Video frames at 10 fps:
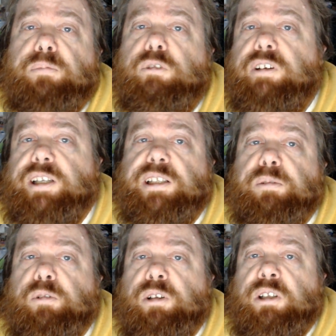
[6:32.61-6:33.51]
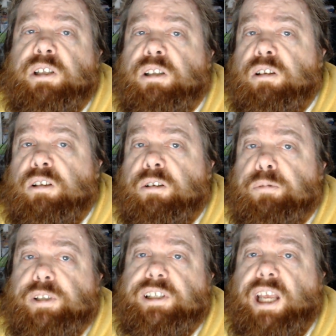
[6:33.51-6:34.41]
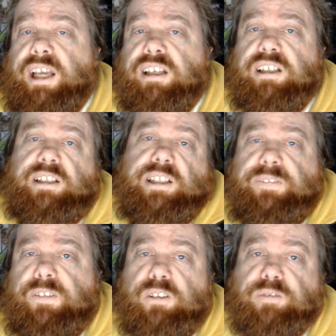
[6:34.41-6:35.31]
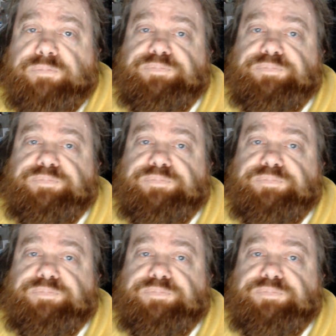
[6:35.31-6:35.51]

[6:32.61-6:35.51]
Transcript: movie's protagonist in this film.